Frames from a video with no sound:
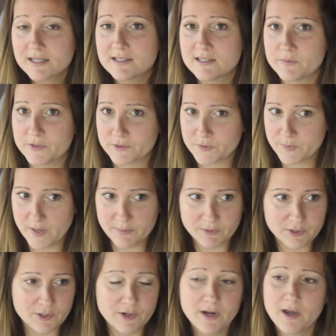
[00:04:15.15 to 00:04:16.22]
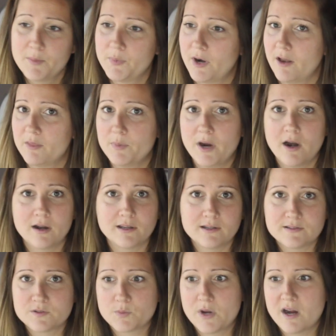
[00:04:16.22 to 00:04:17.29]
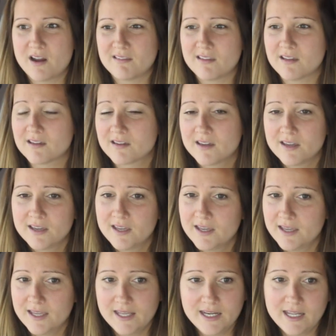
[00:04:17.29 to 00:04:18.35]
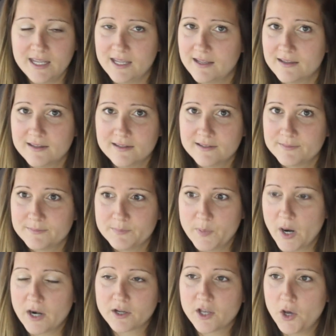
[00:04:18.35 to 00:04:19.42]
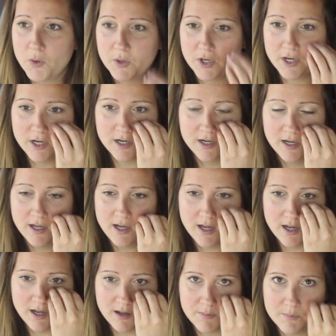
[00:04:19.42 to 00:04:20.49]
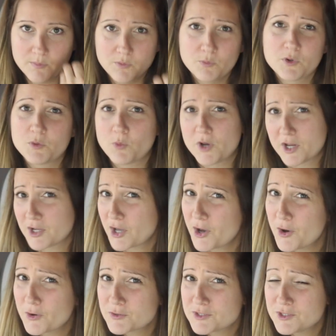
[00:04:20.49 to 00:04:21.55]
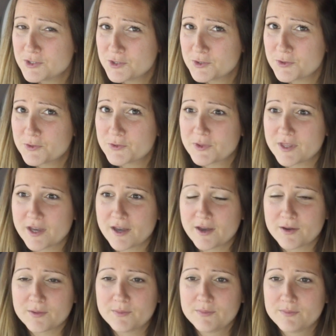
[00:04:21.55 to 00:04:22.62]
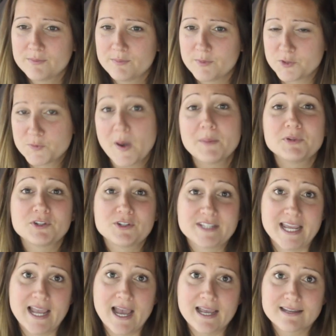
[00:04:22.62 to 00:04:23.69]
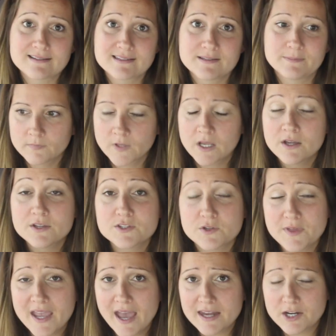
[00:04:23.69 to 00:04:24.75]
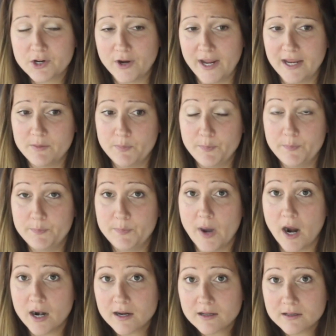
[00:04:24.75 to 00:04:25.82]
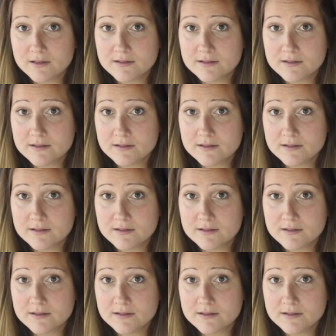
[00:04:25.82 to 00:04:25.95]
it is the most popular part of the park, and it's where I think any park goer would want to go to do the most popular day hikes. So they had a great park